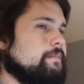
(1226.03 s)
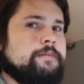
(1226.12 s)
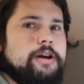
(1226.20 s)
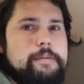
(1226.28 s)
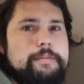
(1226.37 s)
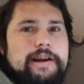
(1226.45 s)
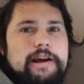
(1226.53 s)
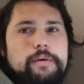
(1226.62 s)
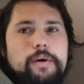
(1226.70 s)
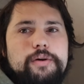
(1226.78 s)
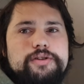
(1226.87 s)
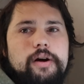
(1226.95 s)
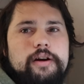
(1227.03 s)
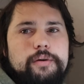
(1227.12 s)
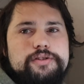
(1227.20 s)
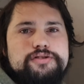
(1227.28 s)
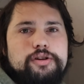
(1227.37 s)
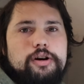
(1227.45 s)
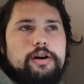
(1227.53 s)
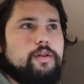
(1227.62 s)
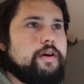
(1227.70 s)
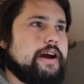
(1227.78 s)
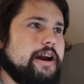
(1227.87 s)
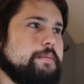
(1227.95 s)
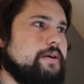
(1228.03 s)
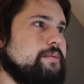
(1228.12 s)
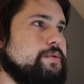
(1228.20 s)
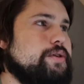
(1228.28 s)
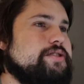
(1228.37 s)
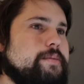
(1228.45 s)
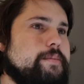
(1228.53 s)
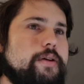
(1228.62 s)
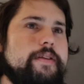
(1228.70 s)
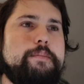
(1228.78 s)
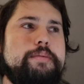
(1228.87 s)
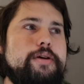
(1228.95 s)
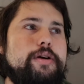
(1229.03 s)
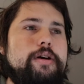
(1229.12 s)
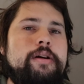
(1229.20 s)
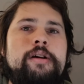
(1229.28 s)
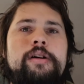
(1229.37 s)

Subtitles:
I mean, I can always turn and look at it, but if I'm doing something on the computer,